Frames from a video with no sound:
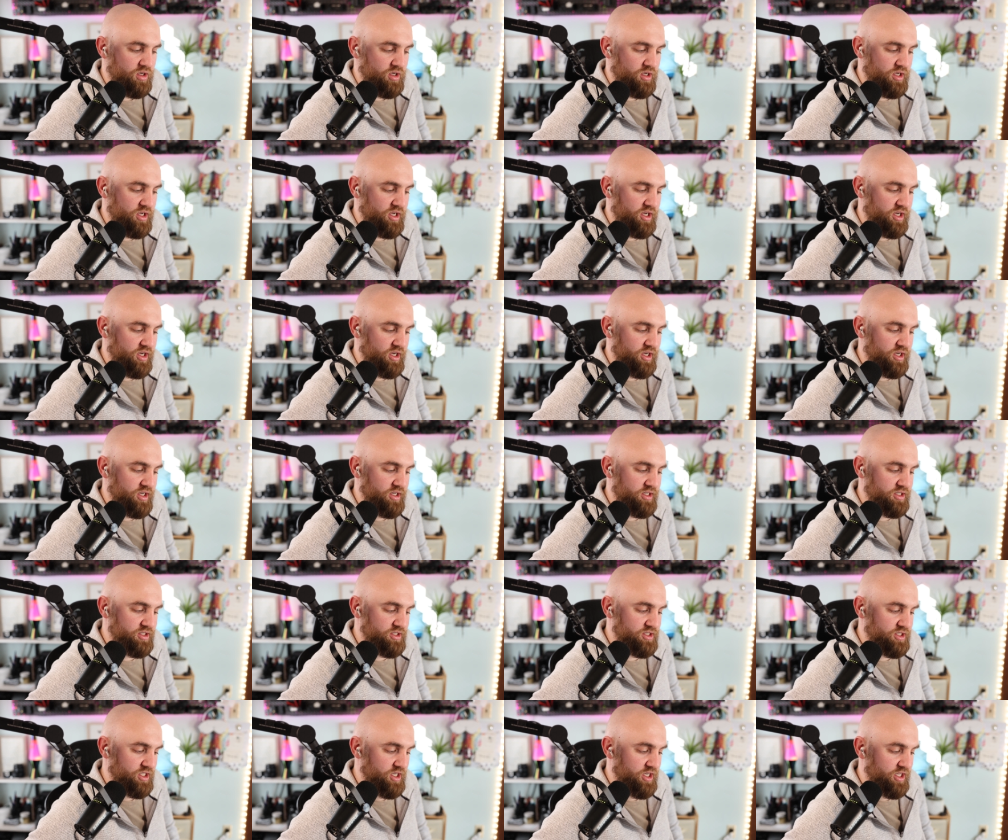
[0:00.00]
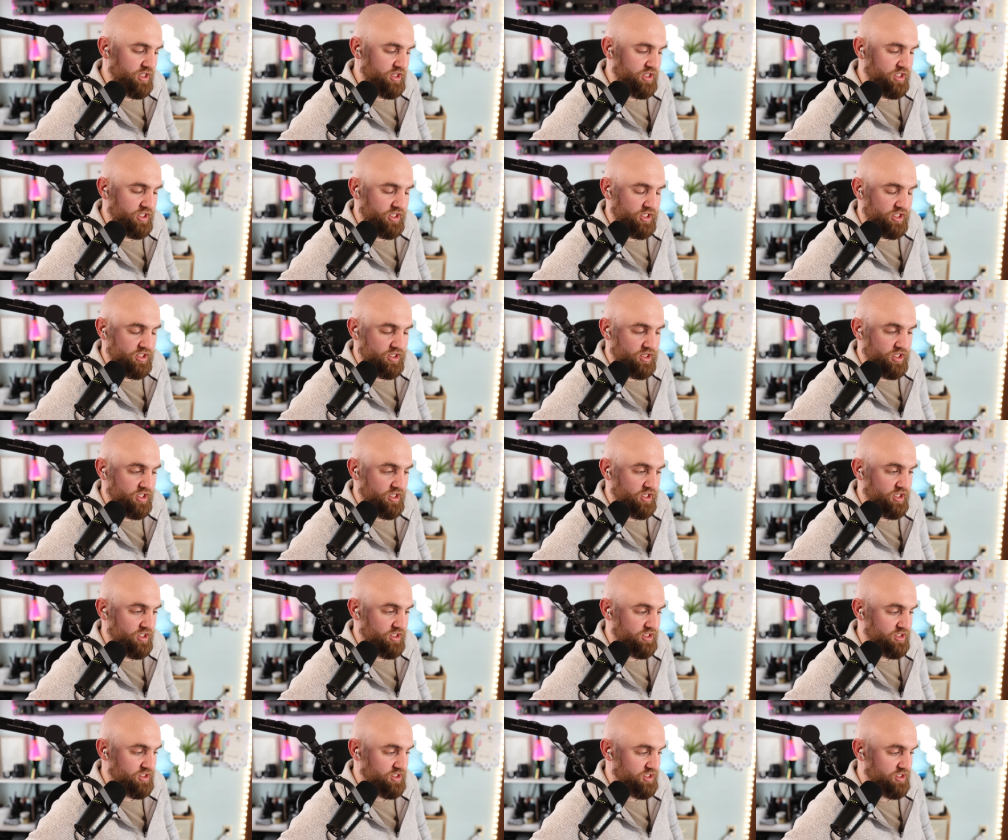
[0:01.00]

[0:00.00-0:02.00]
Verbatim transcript: and I think that